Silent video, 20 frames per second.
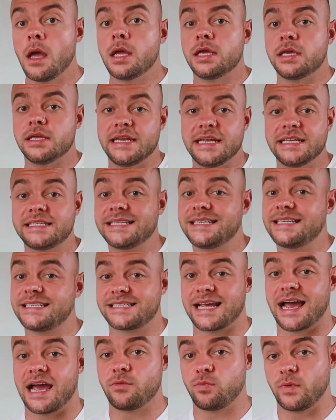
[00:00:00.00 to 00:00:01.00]
You need to
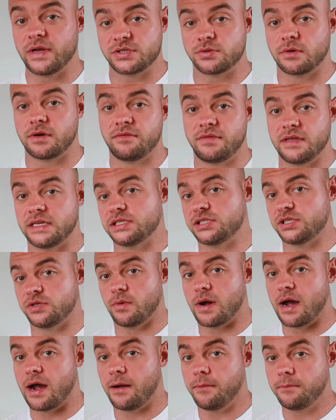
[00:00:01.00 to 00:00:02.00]
decide which one of these you
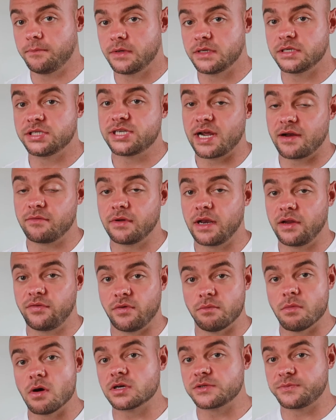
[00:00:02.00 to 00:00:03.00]
are. Generally,
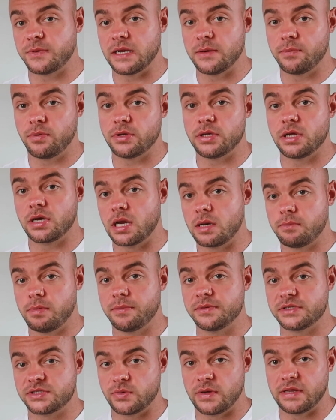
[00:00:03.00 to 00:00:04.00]
for most people, you're going to be
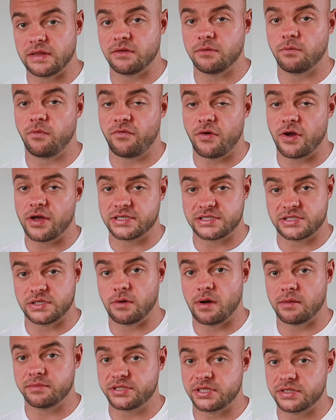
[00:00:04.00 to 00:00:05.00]
between the first two
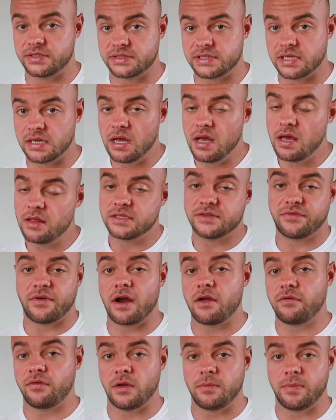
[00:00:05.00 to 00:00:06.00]
options. There's
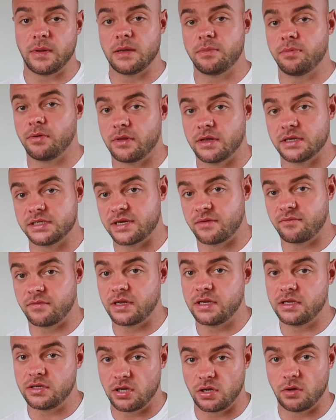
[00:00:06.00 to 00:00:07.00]
very few people that
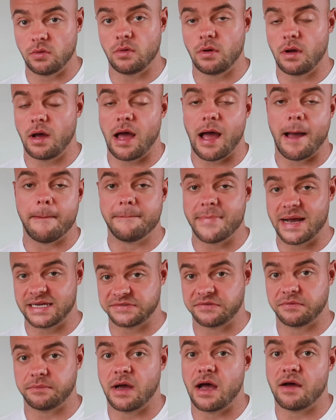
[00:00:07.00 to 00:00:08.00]
generally do a
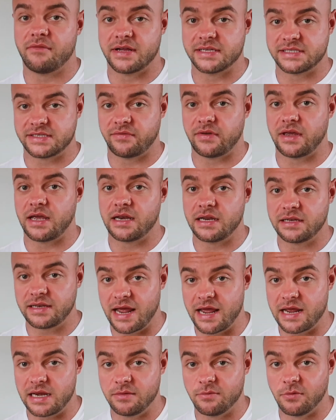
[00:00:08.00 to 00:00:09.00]
massive amount of activity in a
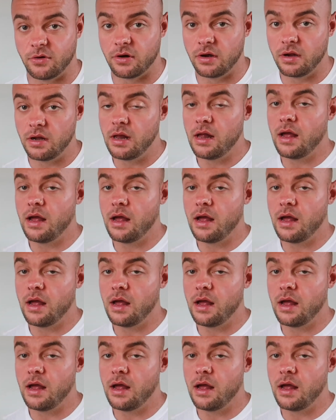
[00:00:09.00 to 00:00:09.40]
day anymore.